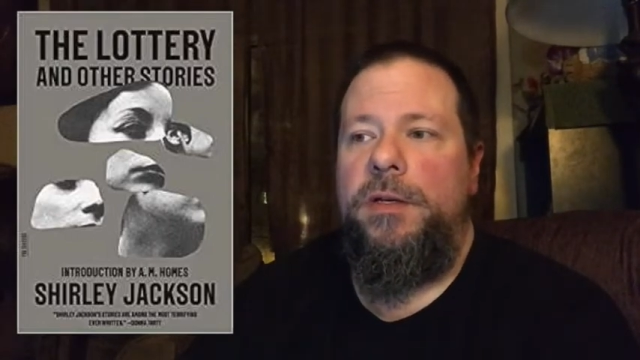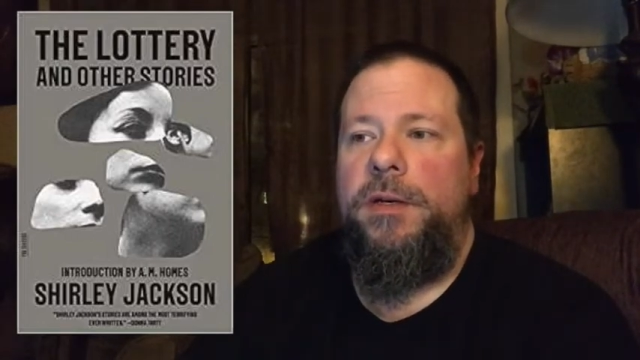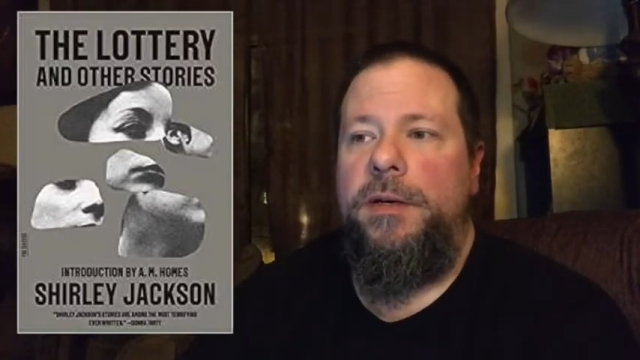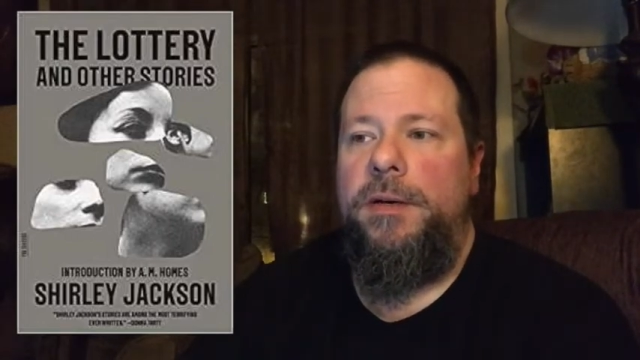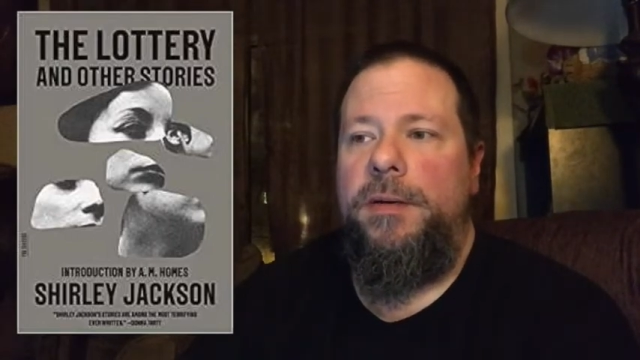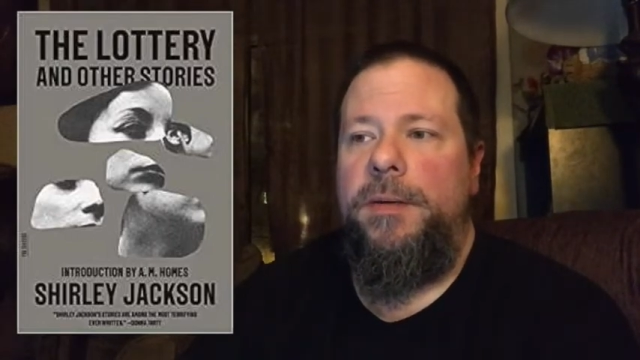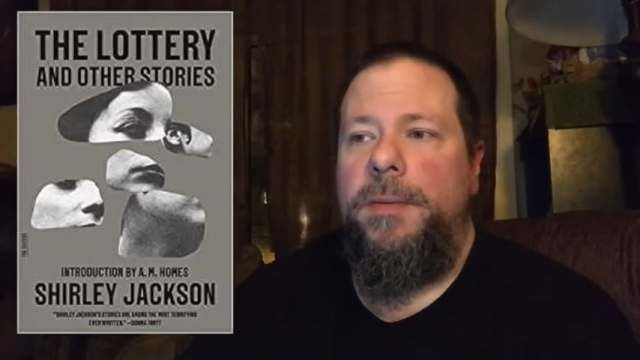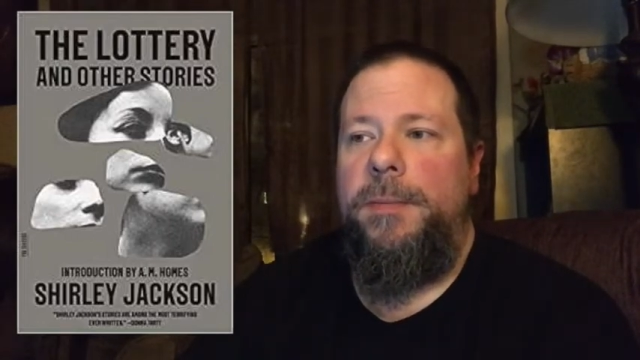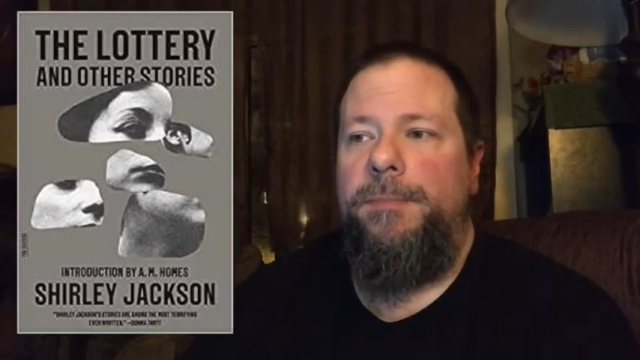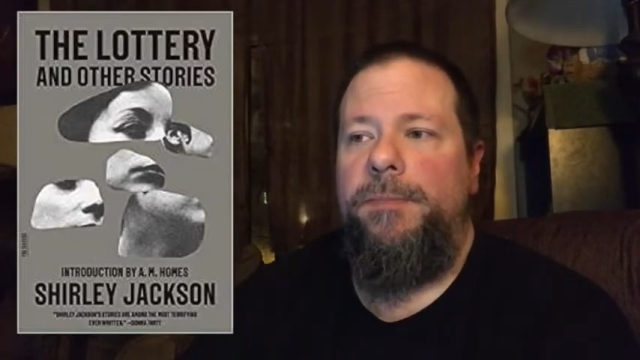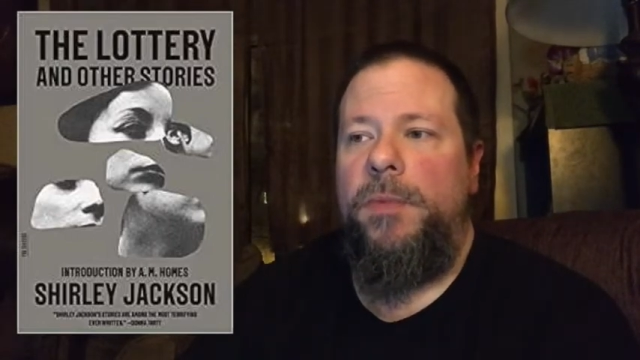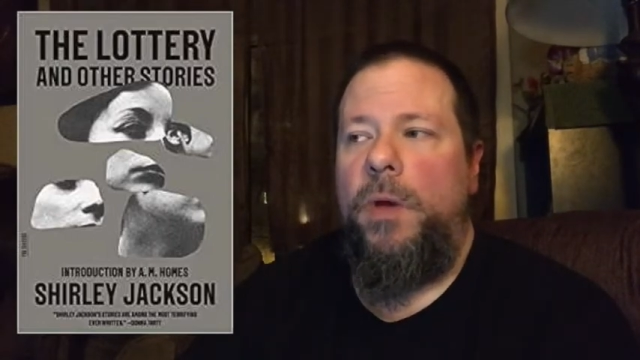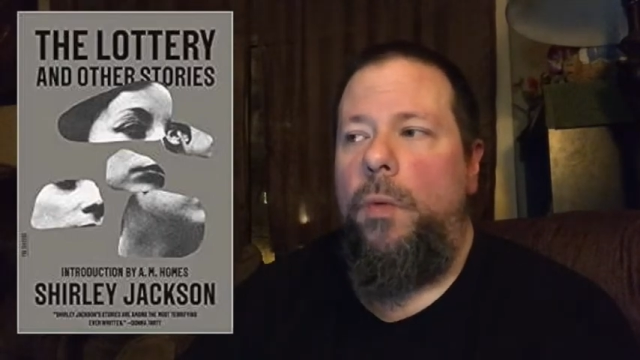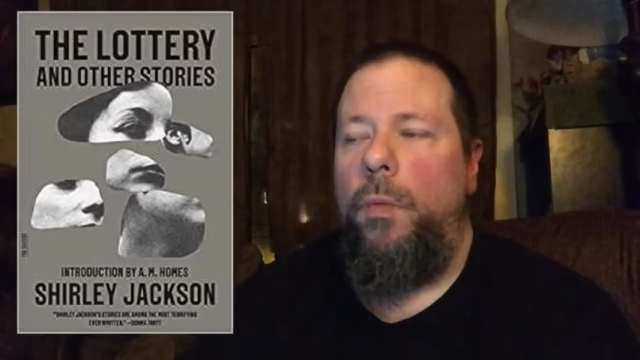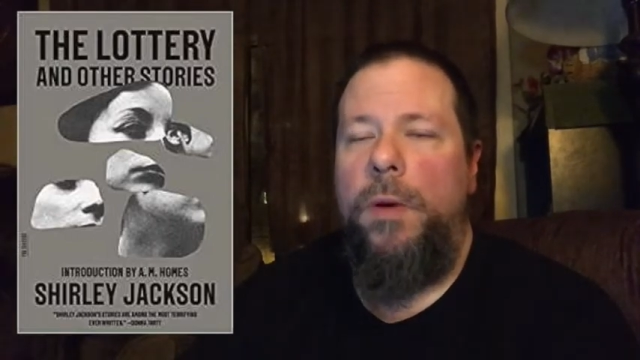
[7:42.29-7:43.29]
uh,
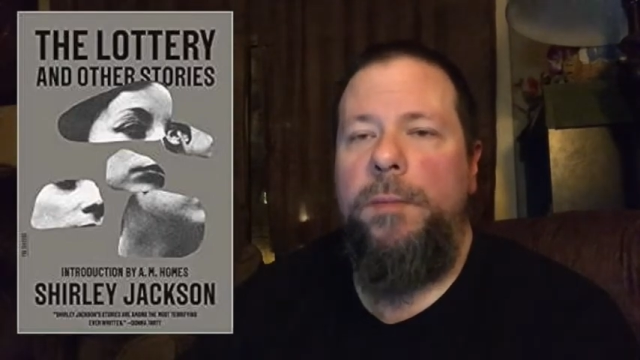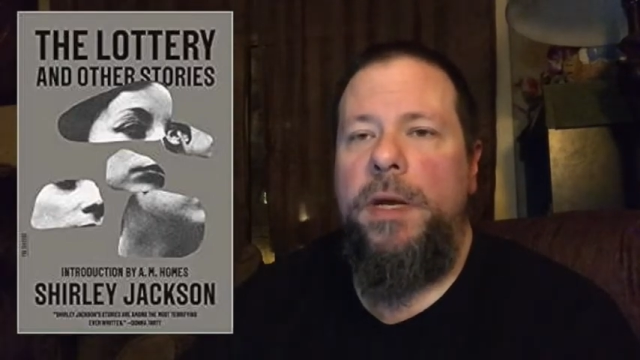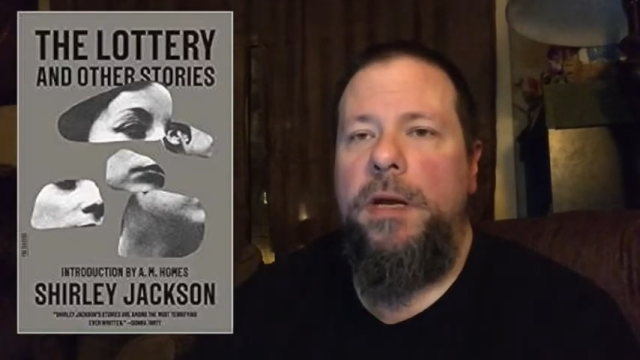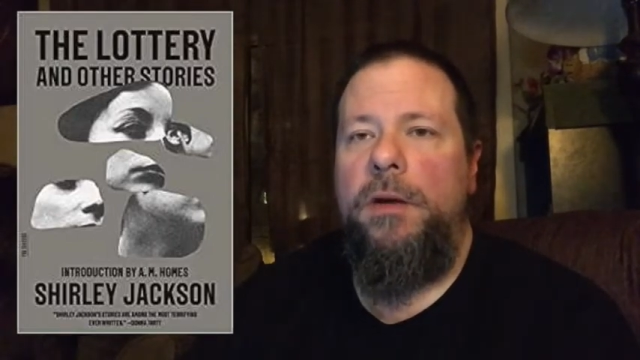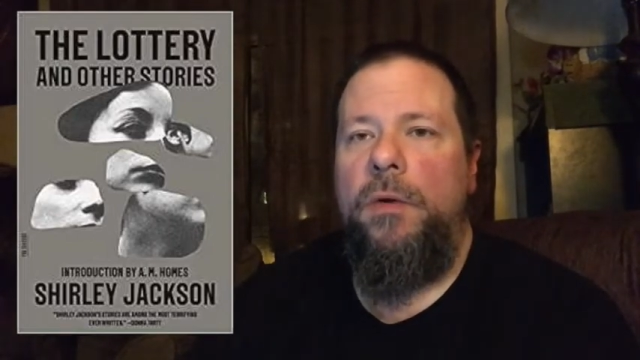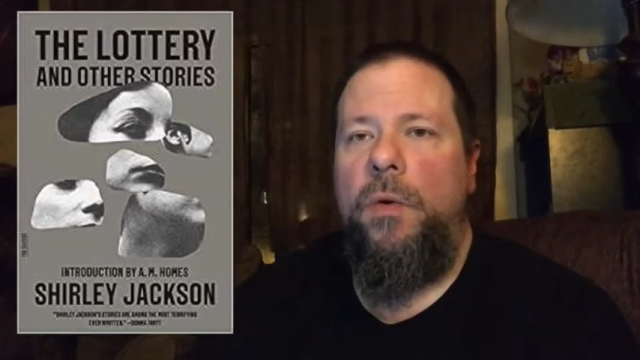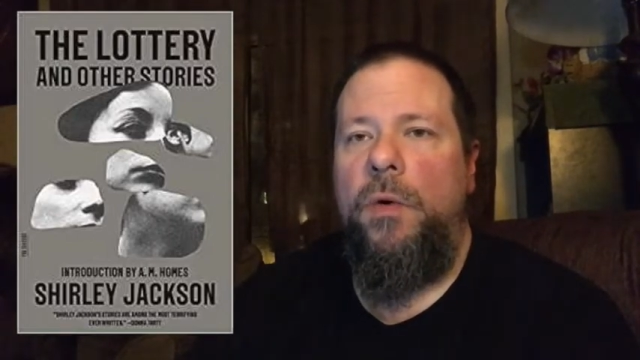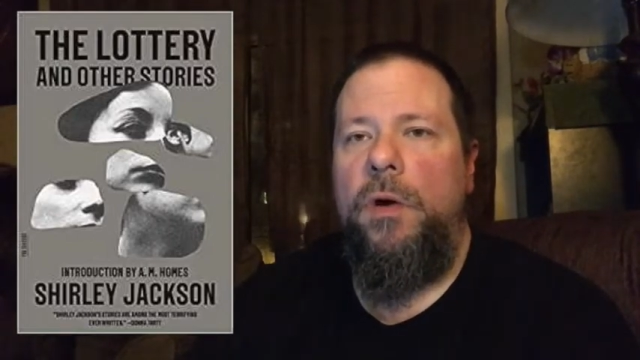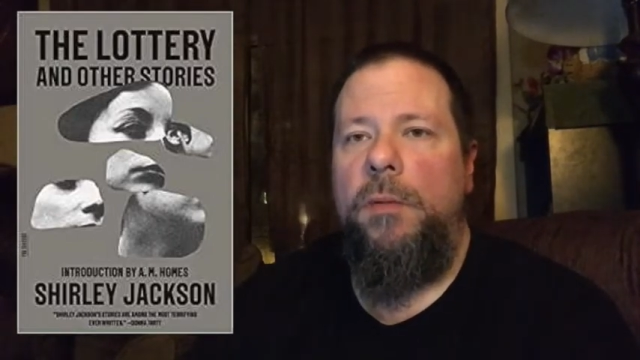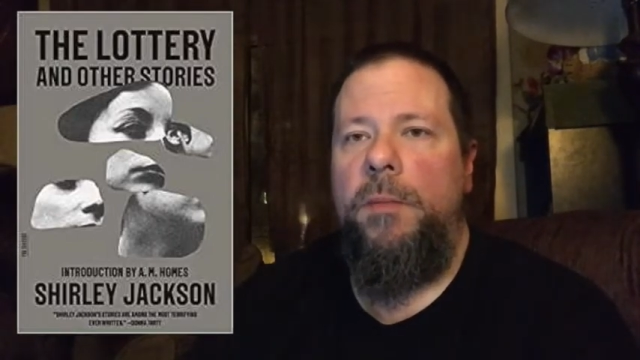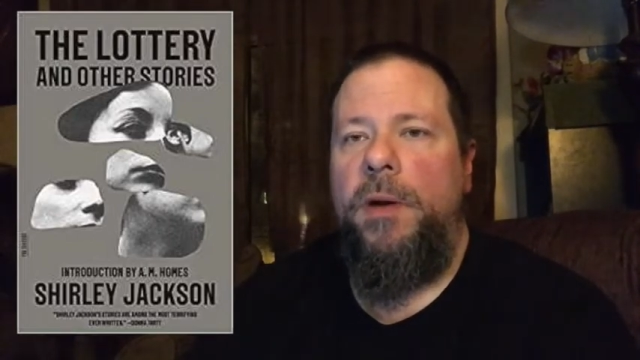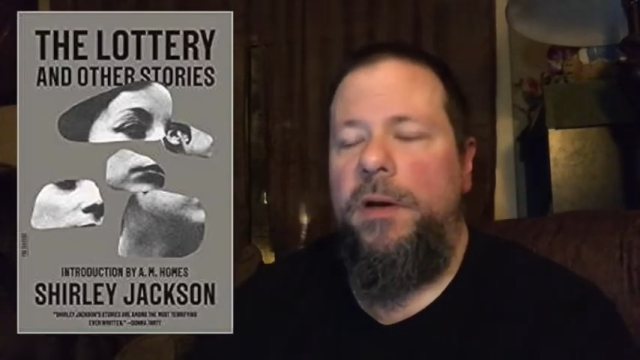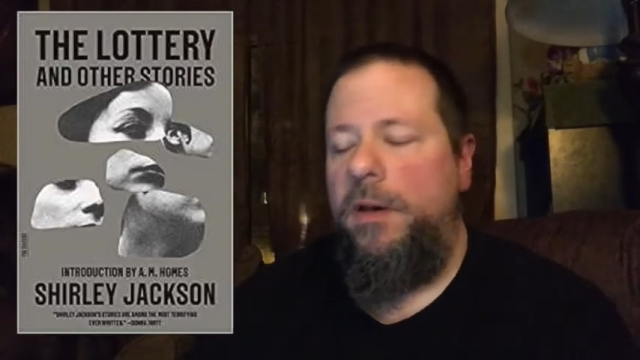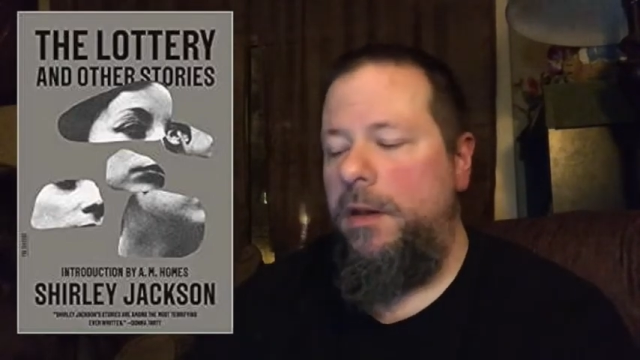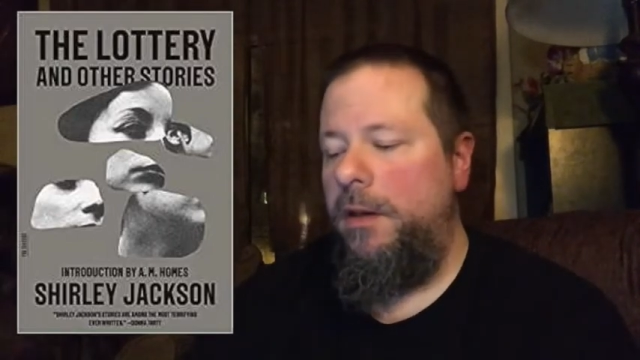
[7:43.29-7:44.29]
Women in Horror
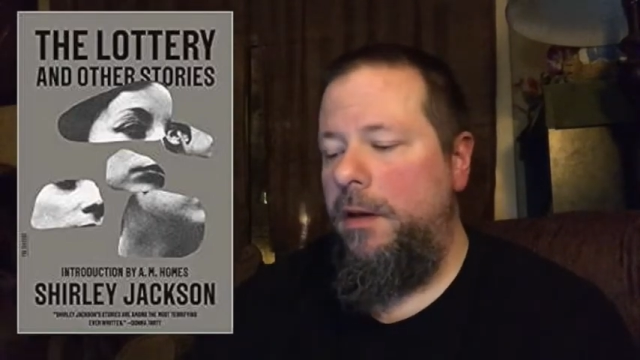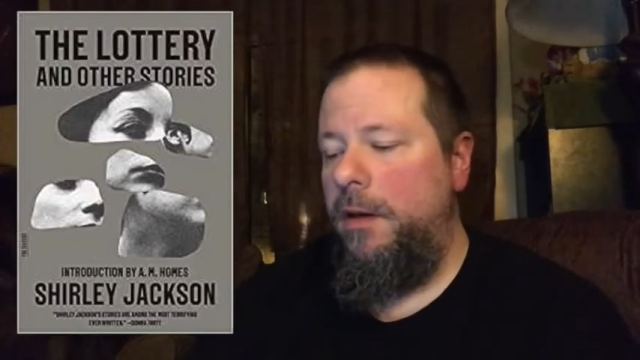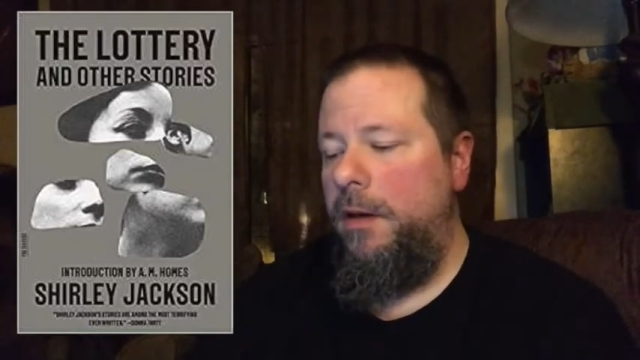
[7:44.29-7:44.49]
Month,